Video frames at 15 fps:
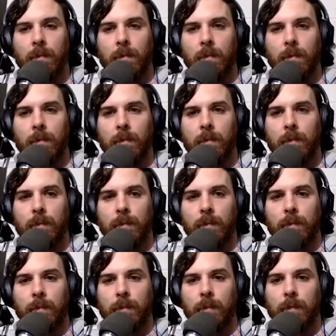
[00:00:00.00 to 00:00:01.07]

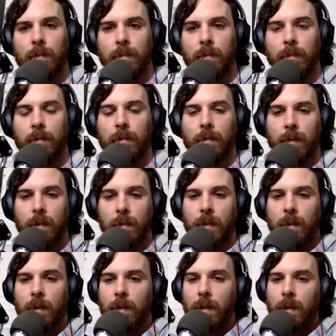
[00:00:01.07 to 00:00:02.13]

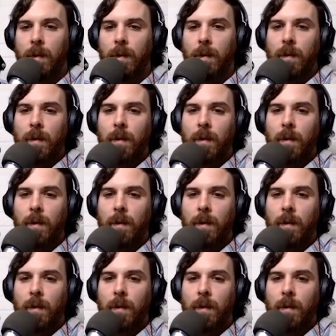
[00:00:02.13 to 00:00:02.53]
This person isn't speaking.